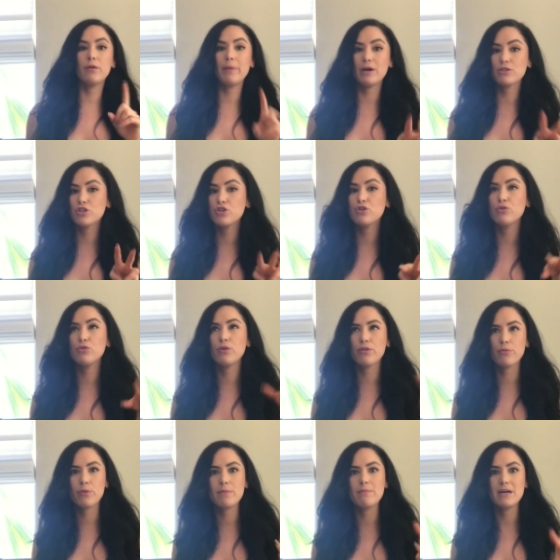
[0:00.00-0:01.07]
About two or
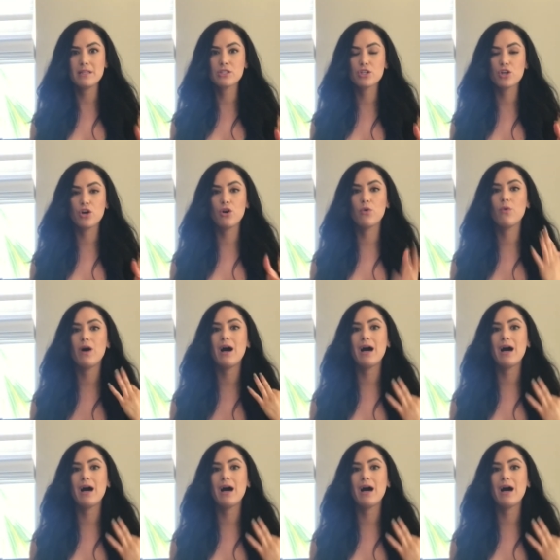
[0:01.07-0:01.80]
three months ago,